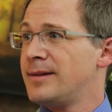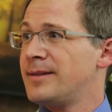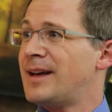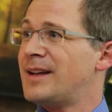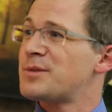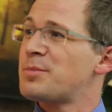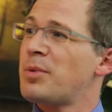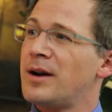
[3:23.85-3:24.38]

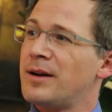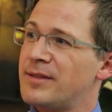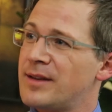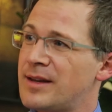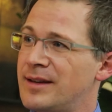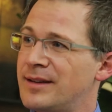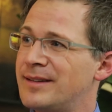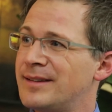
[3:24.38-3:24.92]
that's part of the
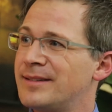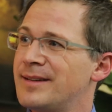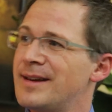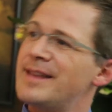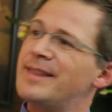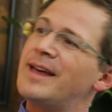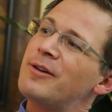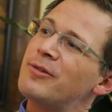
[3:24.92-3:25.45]
healing.
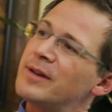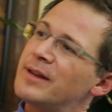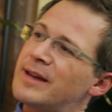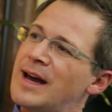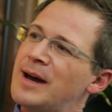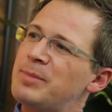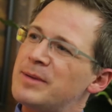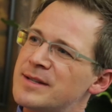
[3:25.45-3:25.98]
And that really
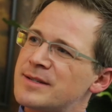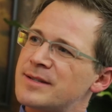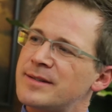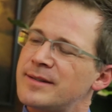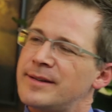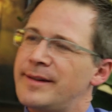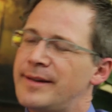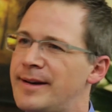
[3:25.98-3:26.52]
happens,